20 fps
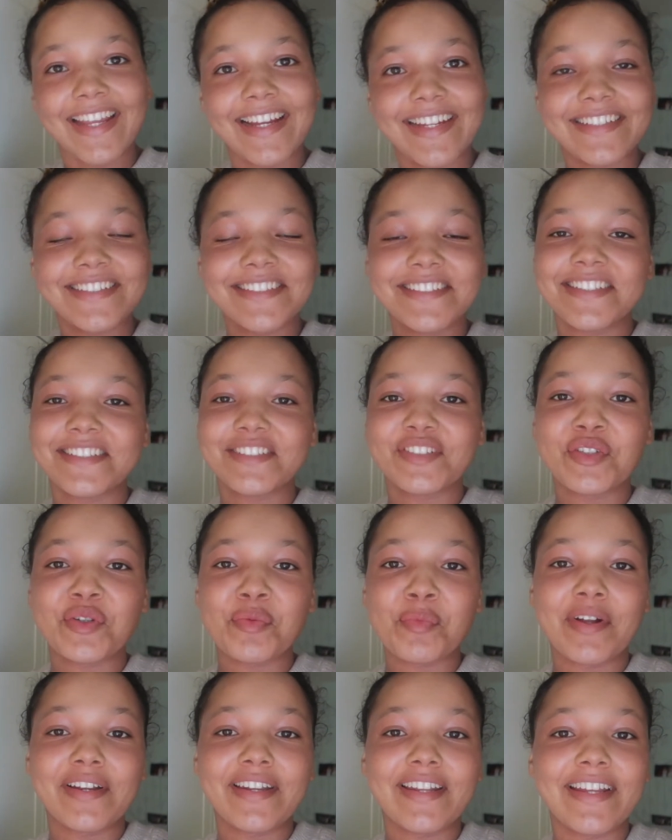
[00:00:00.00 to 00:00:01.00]
guys, it's a new
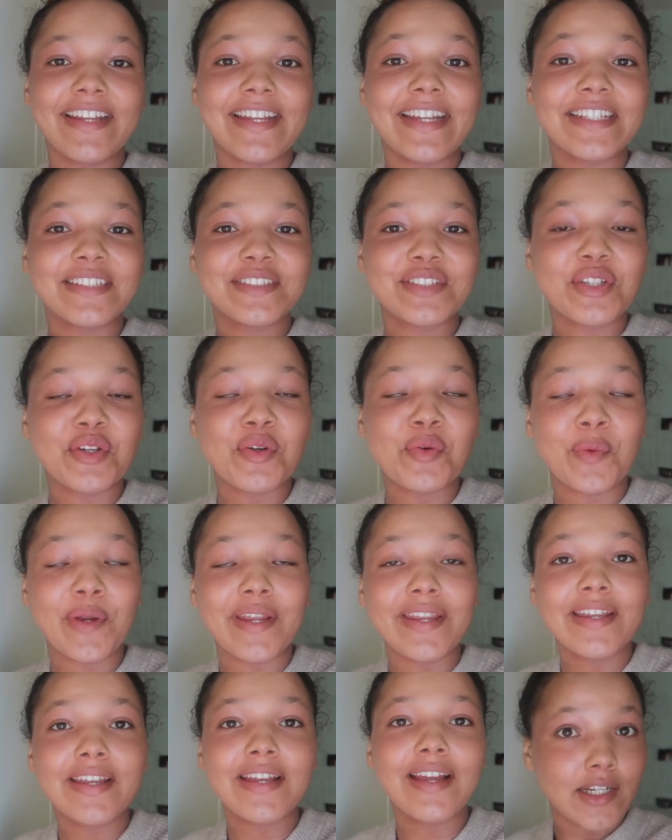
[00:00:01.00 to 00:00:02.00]
Monday, it's a new
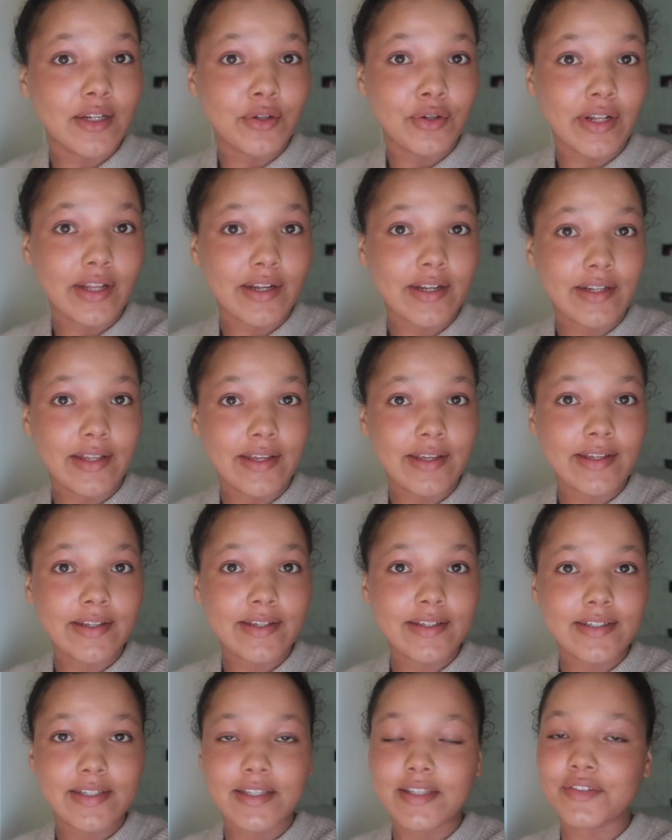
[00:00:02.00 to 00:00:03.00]
week. I look like an egg,
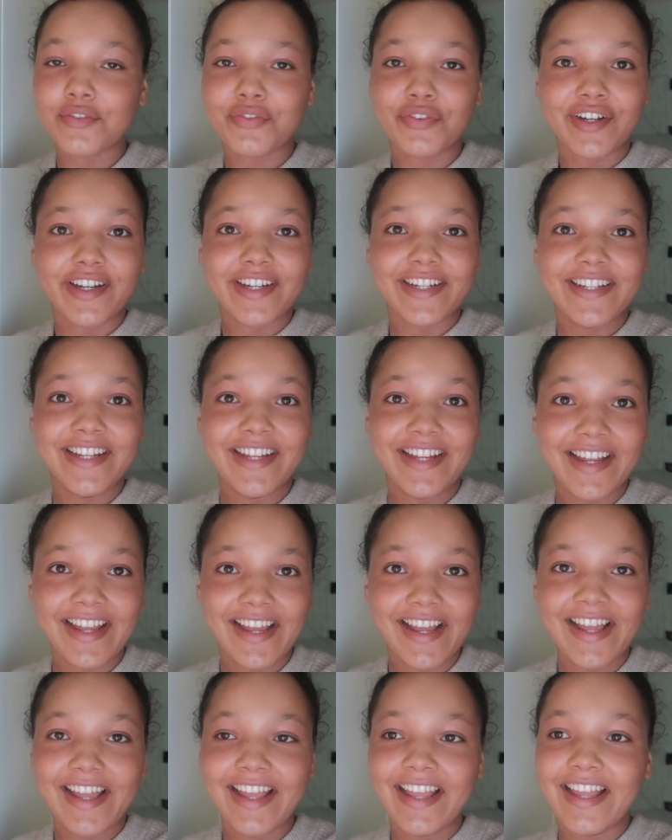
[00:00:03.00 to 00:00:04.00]
it's fine.
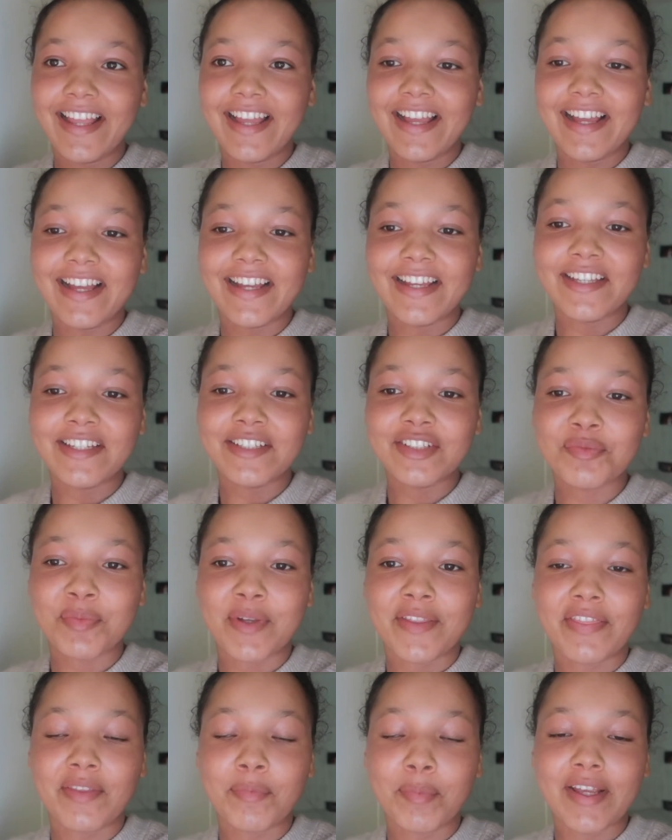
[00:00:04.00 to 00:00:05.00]
I
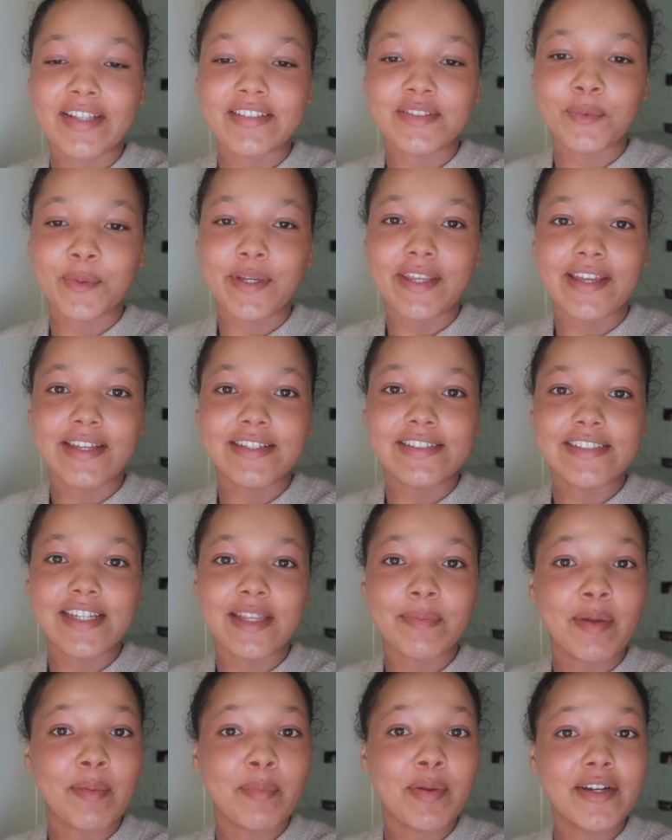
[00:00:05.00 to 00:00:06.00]
spent the past weekend
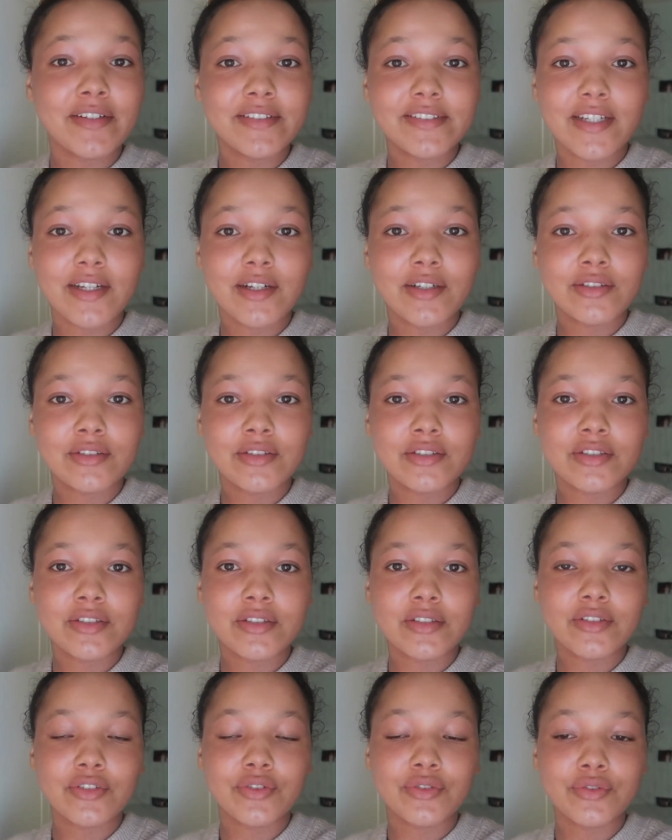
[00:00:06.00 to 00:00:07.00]
at my parents' house
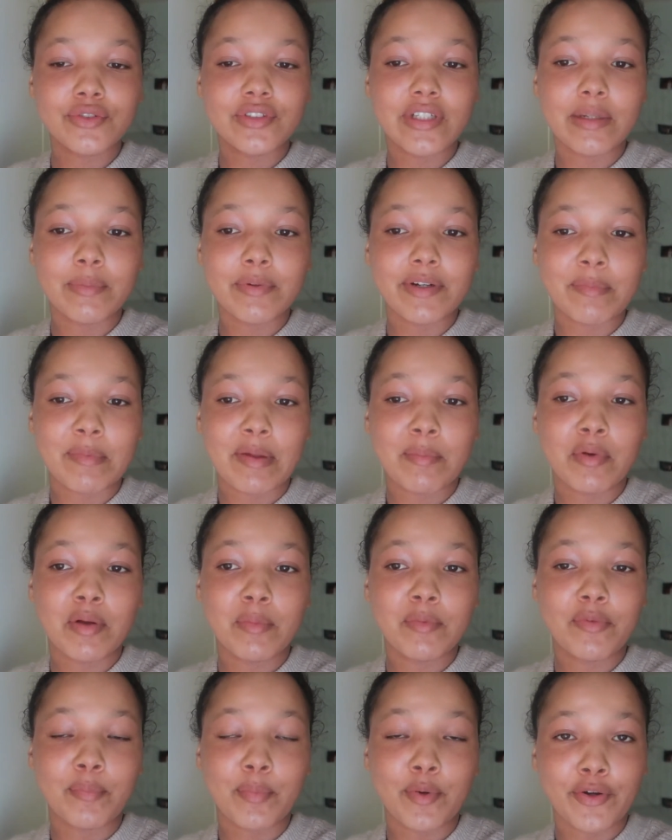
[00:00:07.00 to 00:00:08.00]
to celebrate my
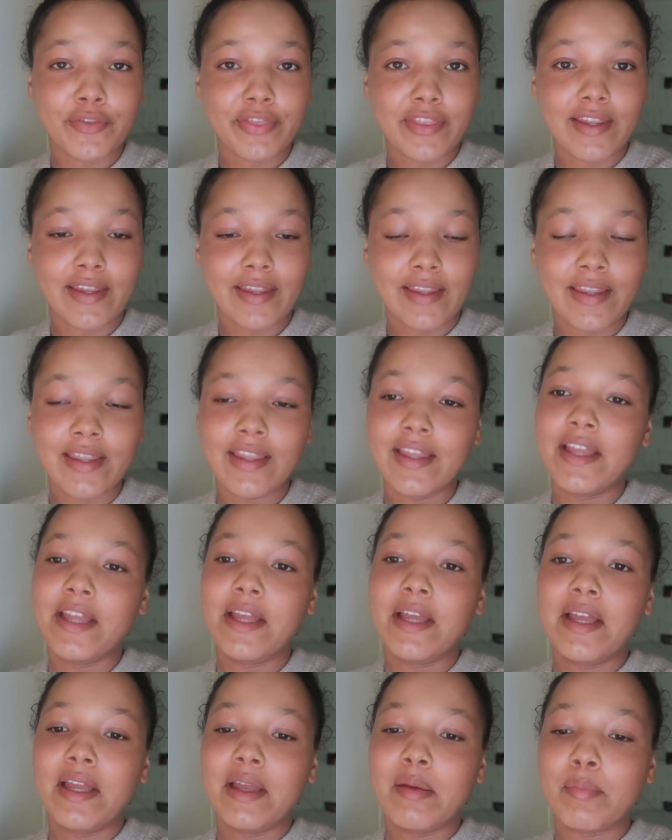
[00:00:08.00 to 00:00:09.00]
mom's birthday,
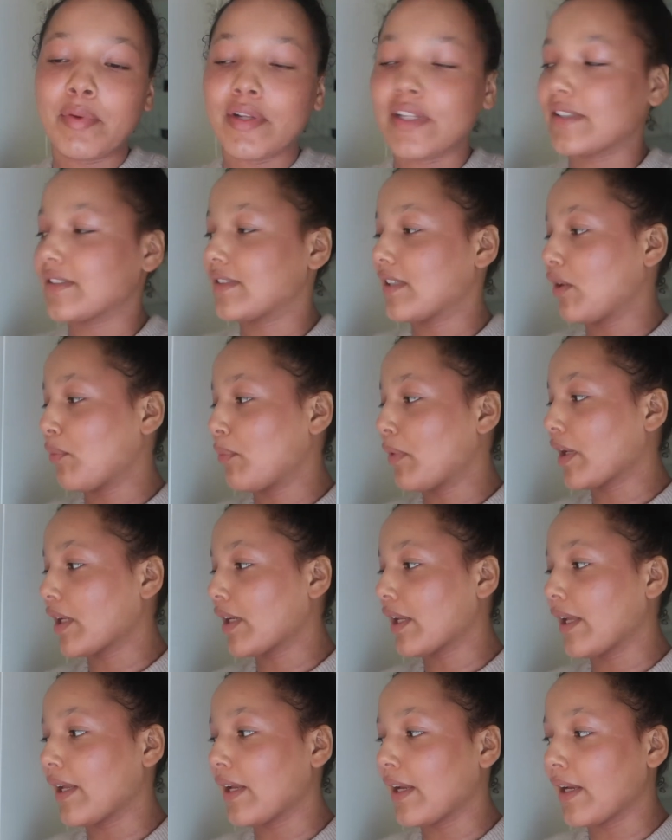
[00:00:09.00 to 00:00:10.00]
but it's now
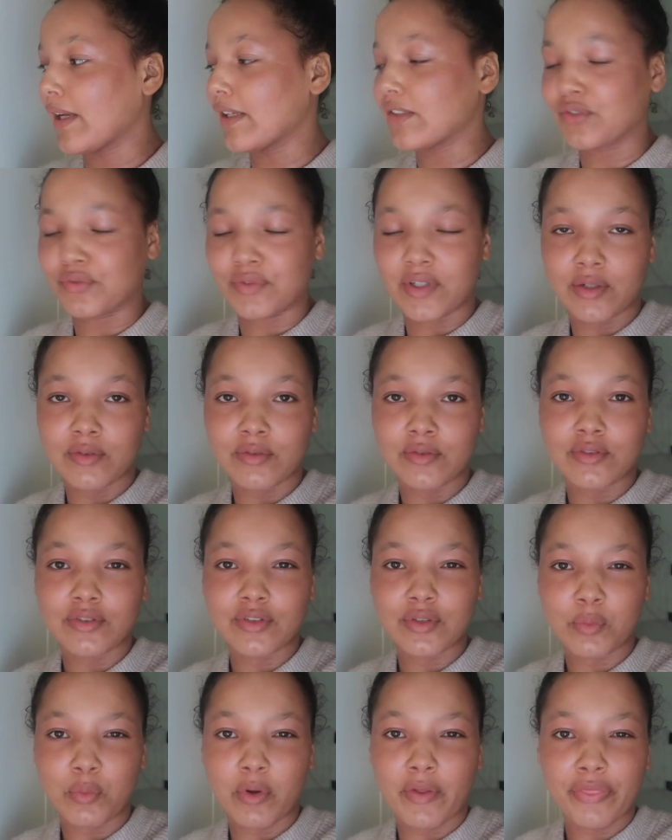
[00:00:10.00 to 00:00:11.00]
Monday, it's around
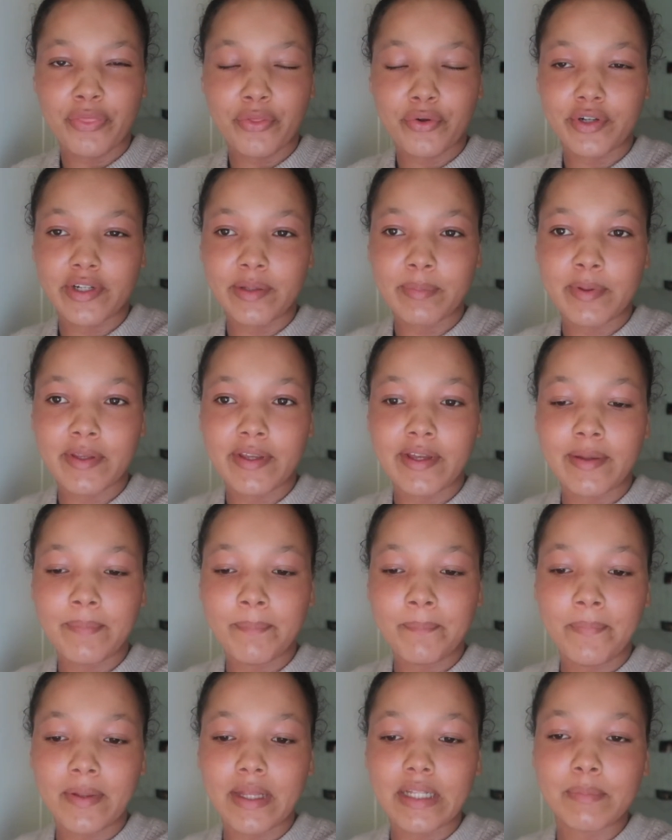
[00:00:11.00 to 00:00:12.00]
1:30 p.m.
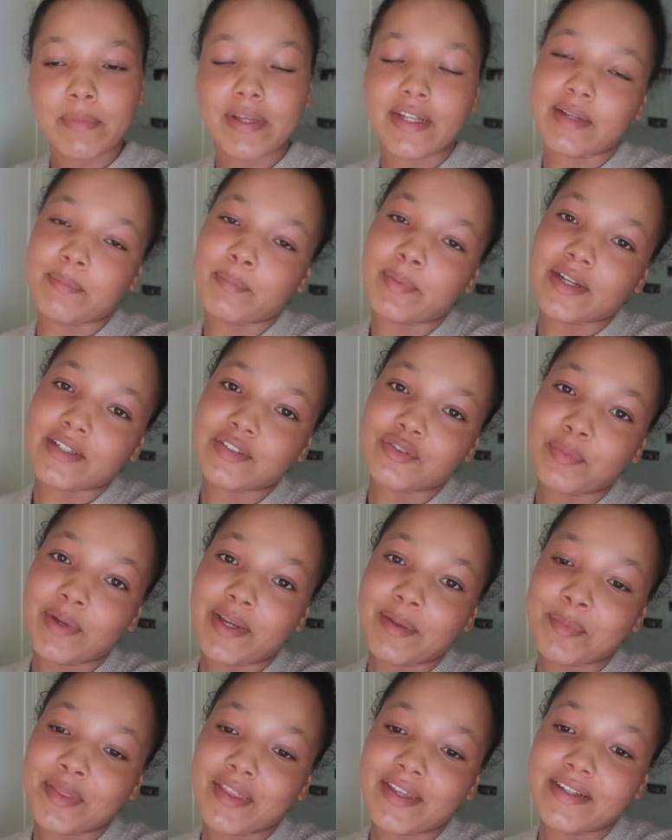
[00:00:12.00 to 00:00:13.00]
and I'm heading back to
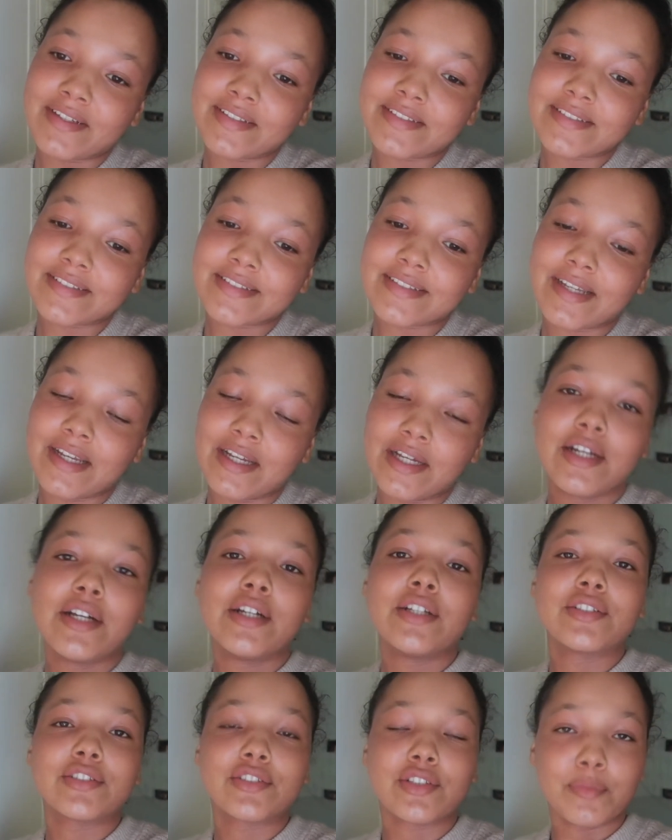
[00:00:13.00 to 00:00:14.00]
my place,
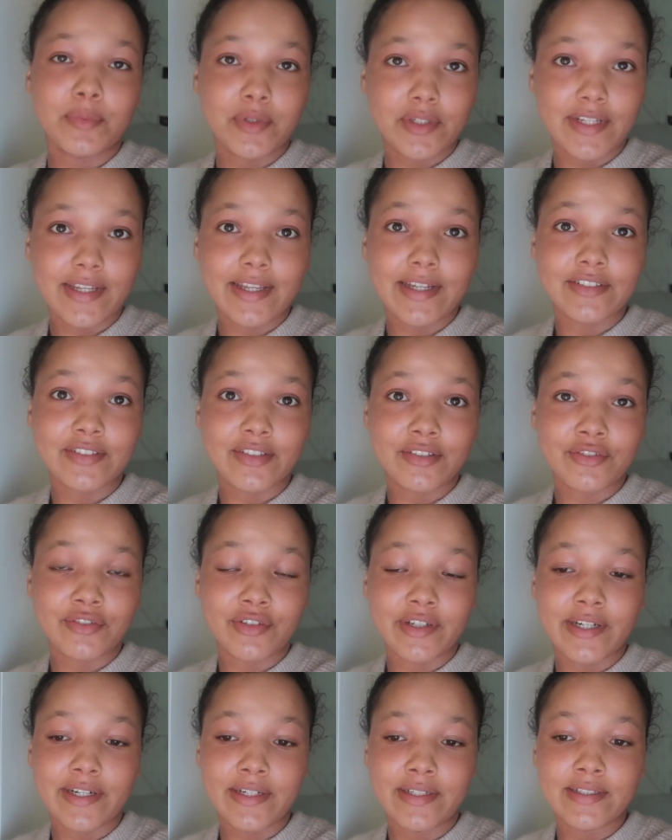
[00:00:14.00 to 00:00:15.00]
so I'm gonna catch a
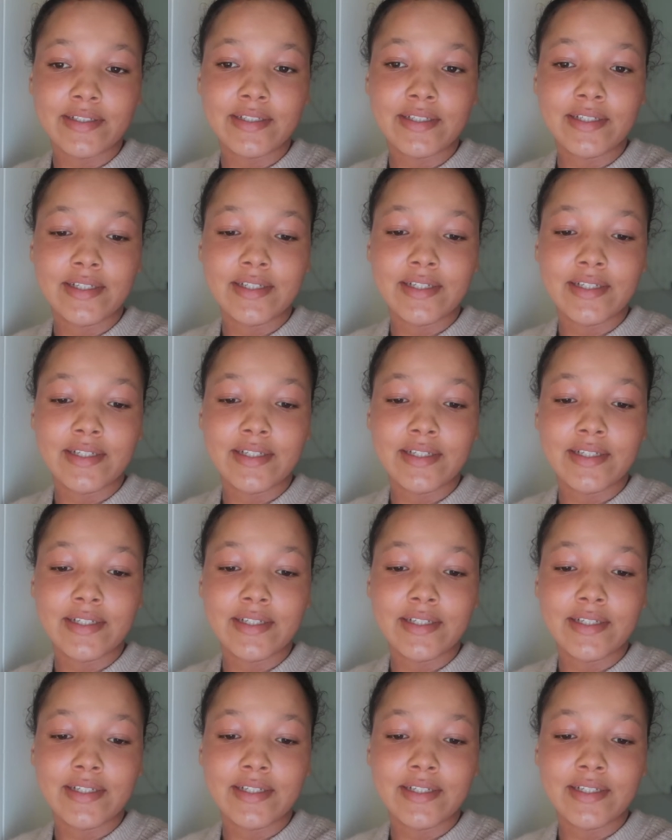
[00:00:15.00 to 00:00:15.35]
train